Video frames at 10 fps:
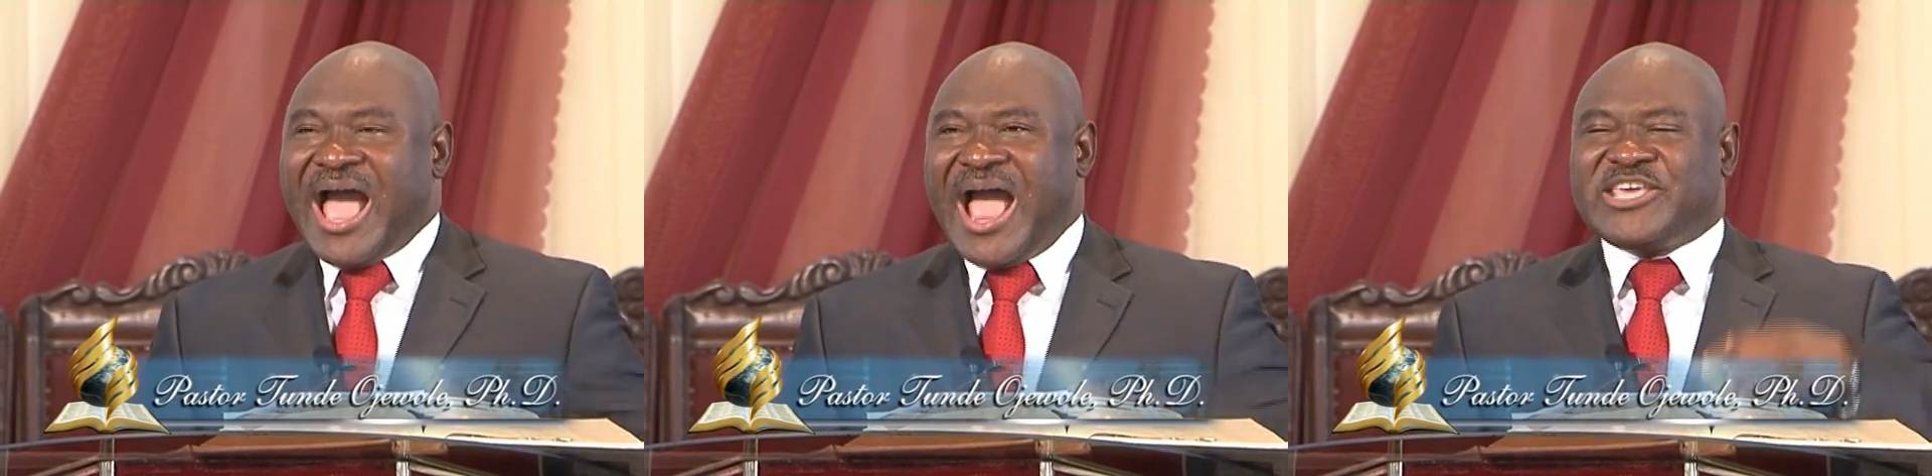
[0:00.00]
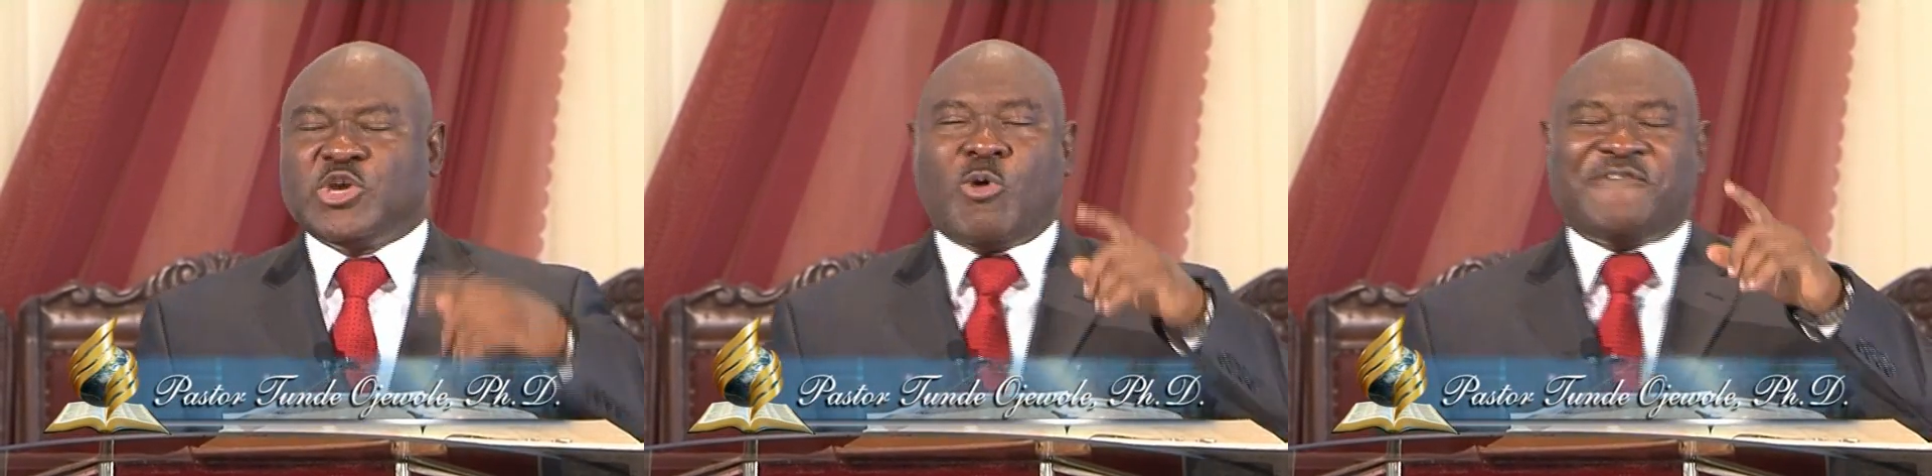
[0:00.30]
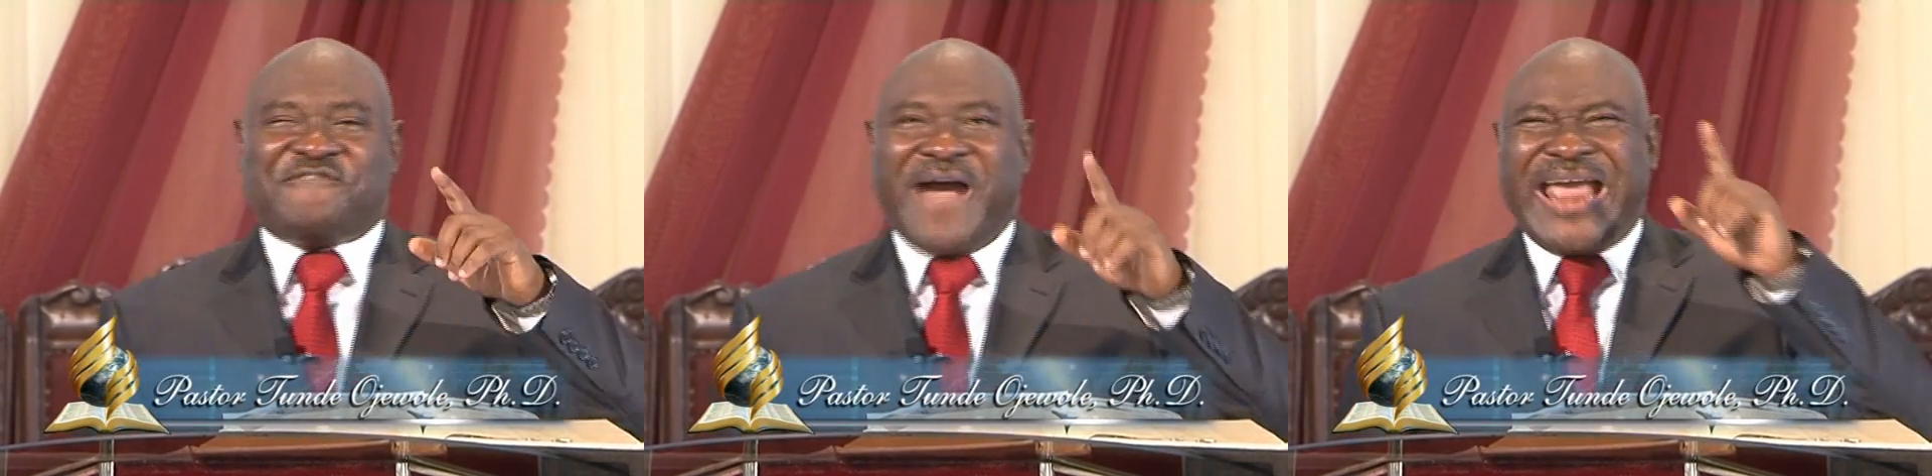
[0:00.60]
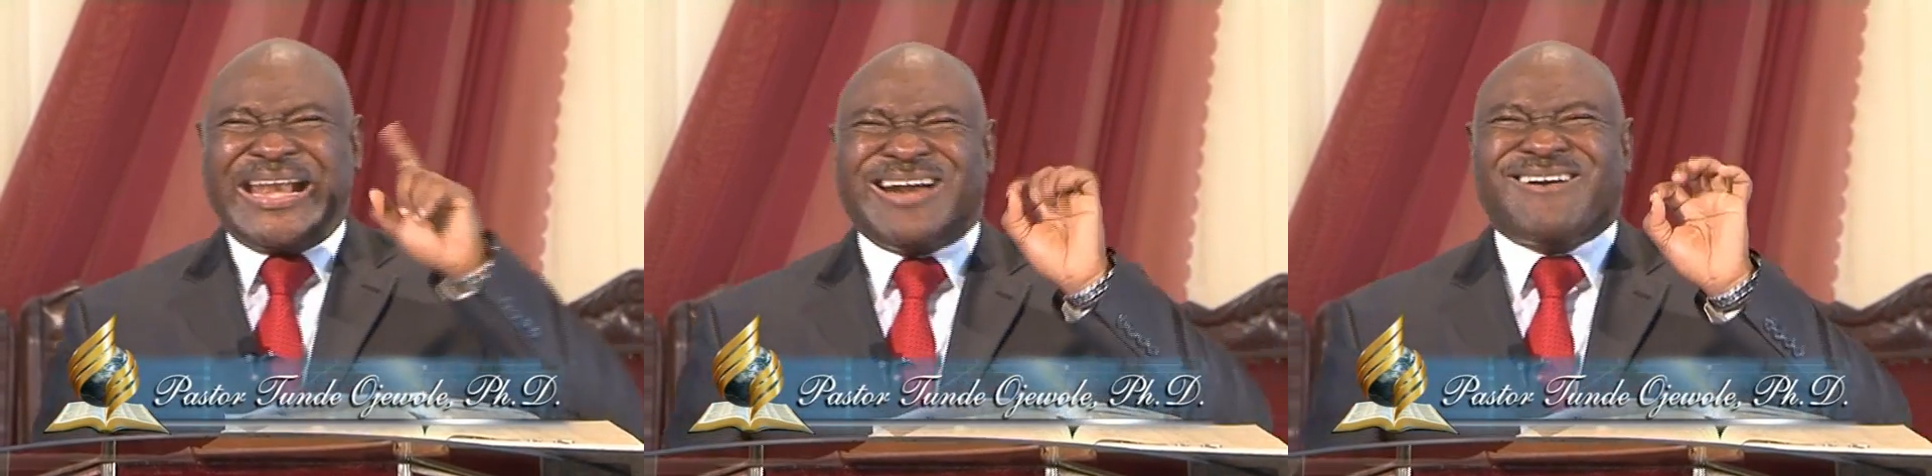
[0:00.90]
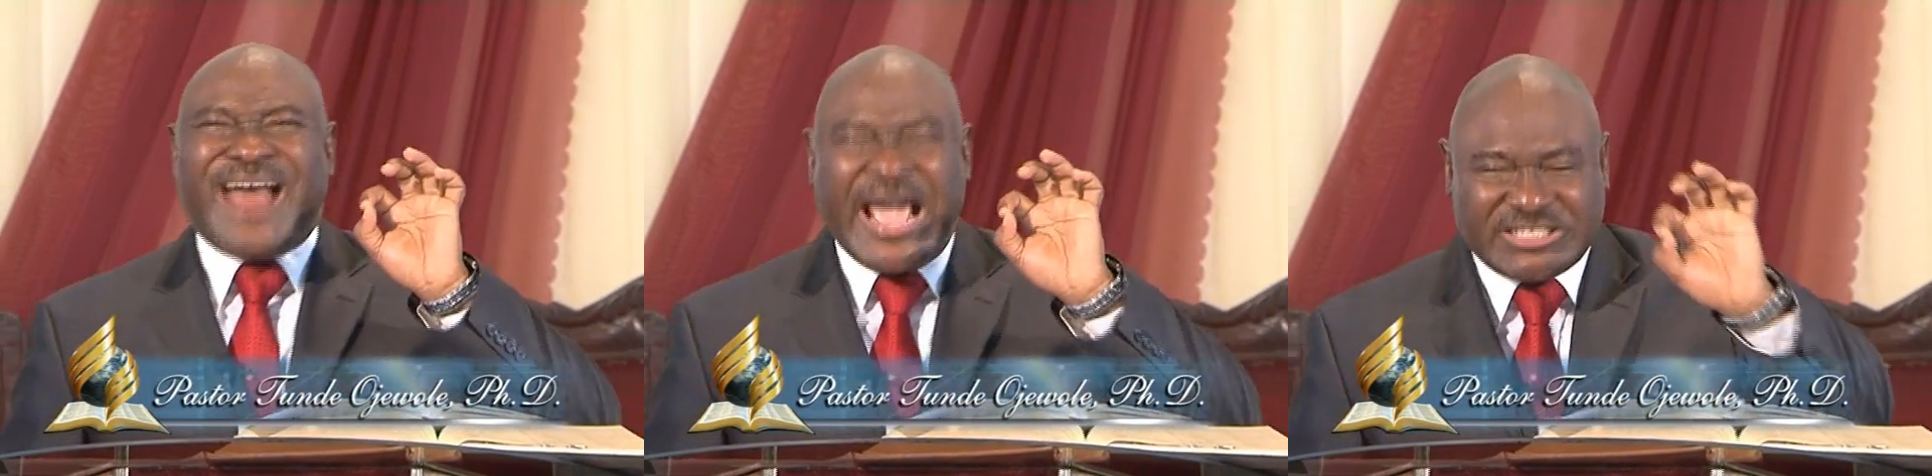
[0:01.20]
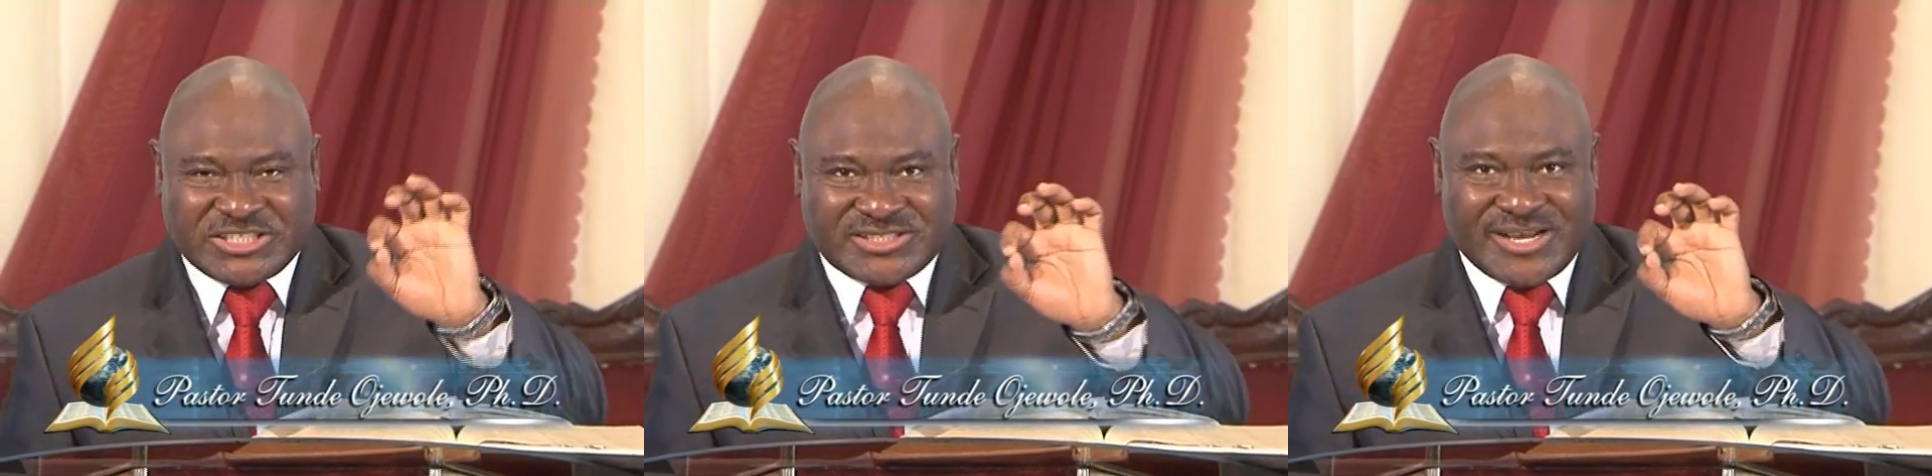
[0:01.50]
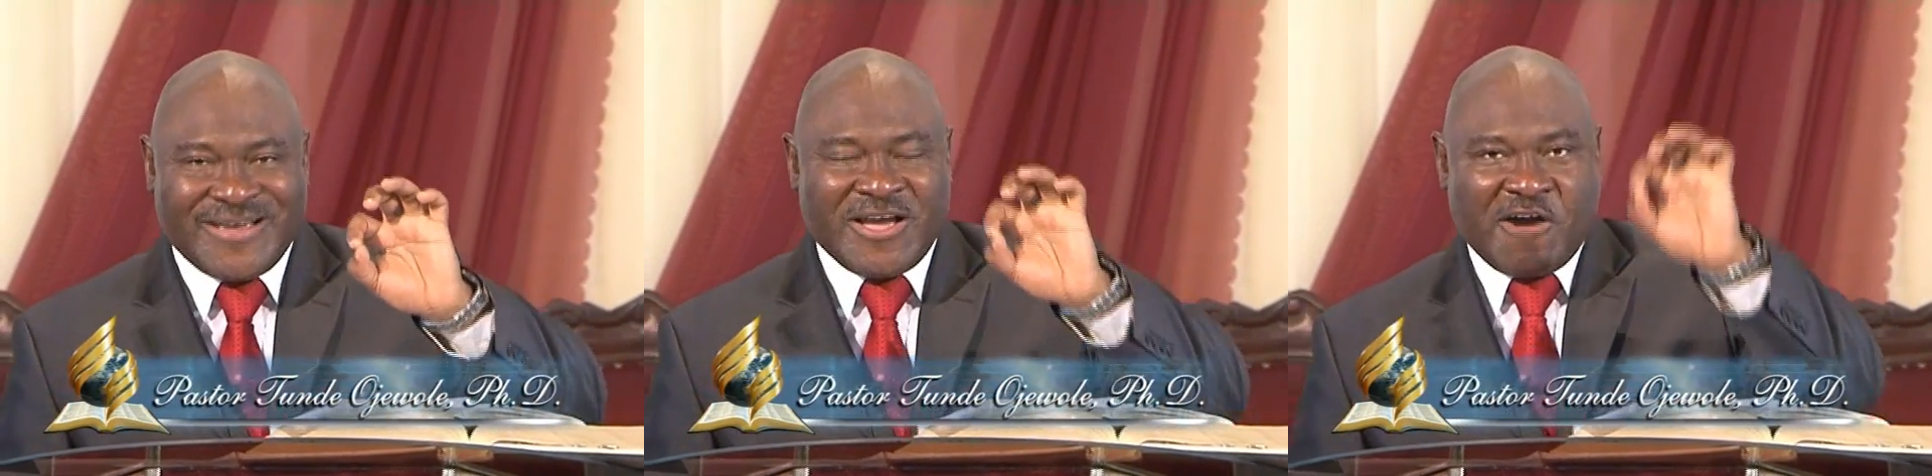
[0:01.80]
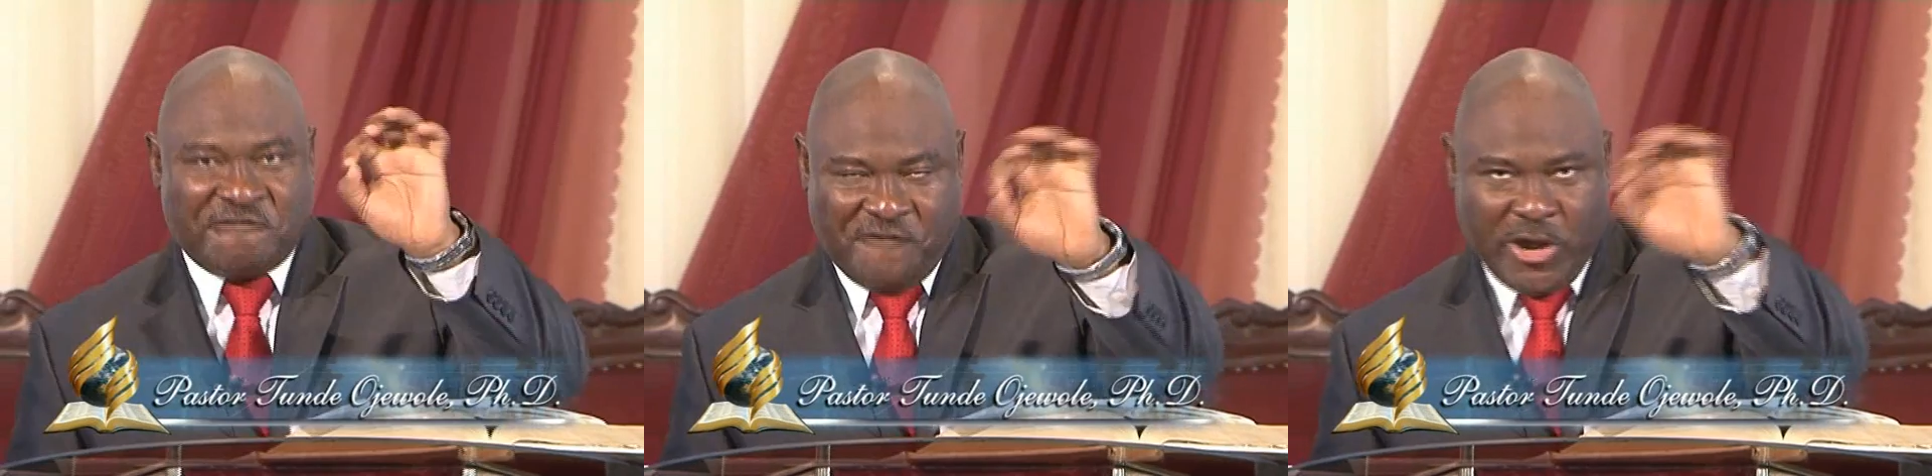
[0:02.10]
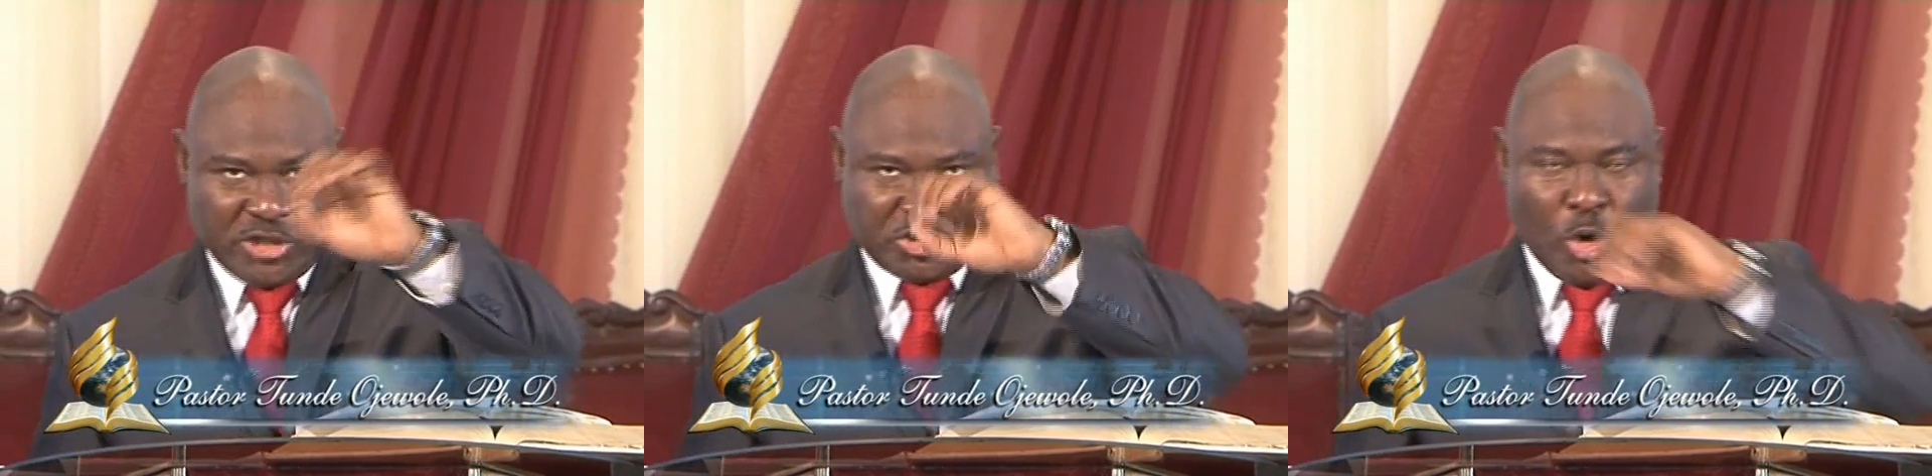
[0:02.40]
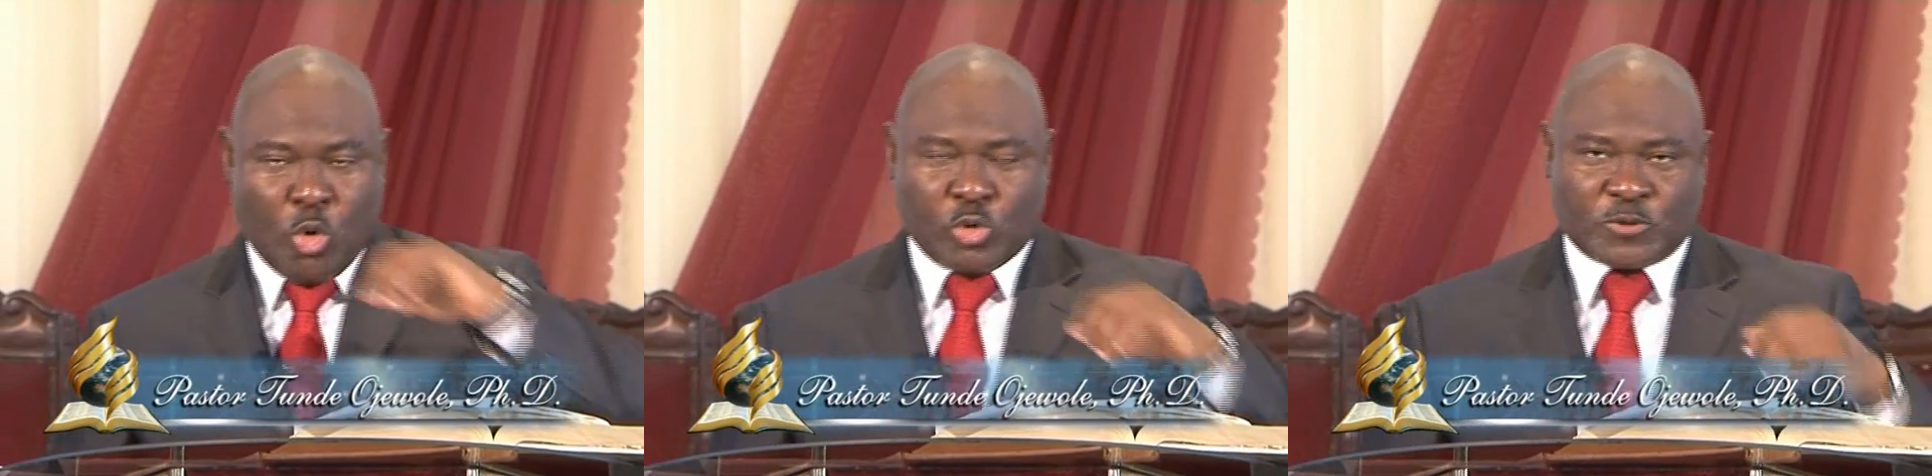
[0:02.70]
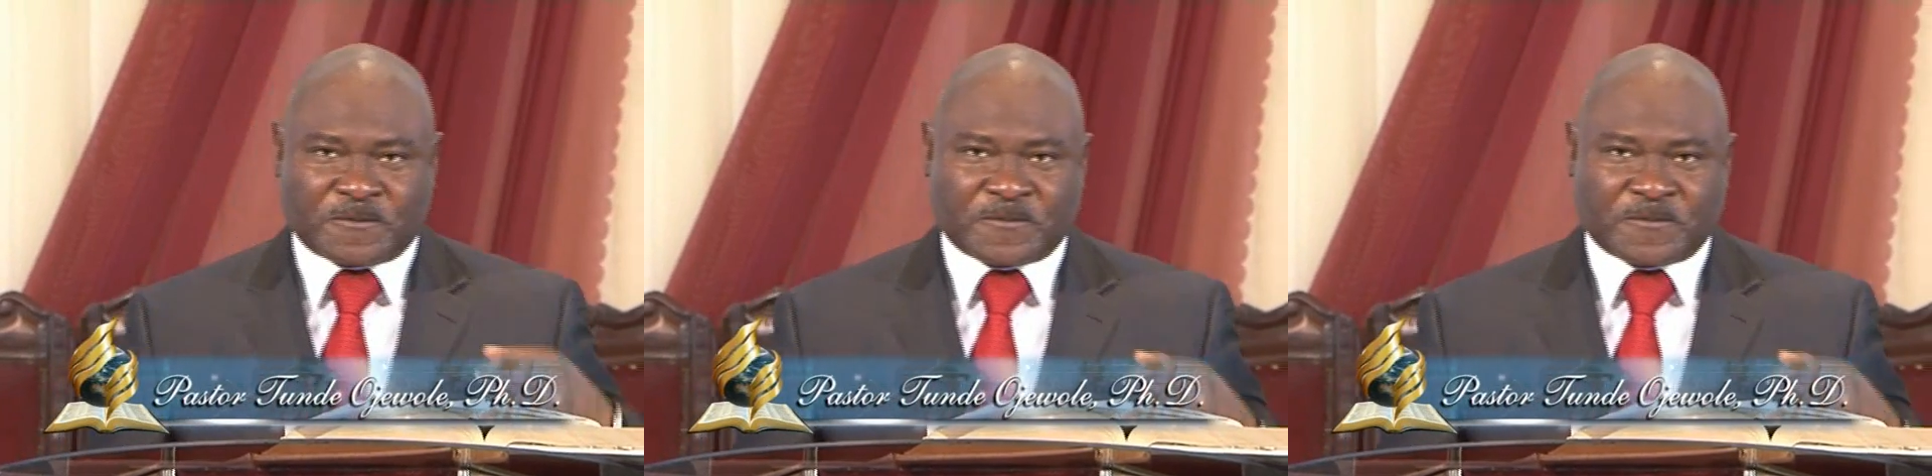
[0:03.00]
And you will find rest for your soul.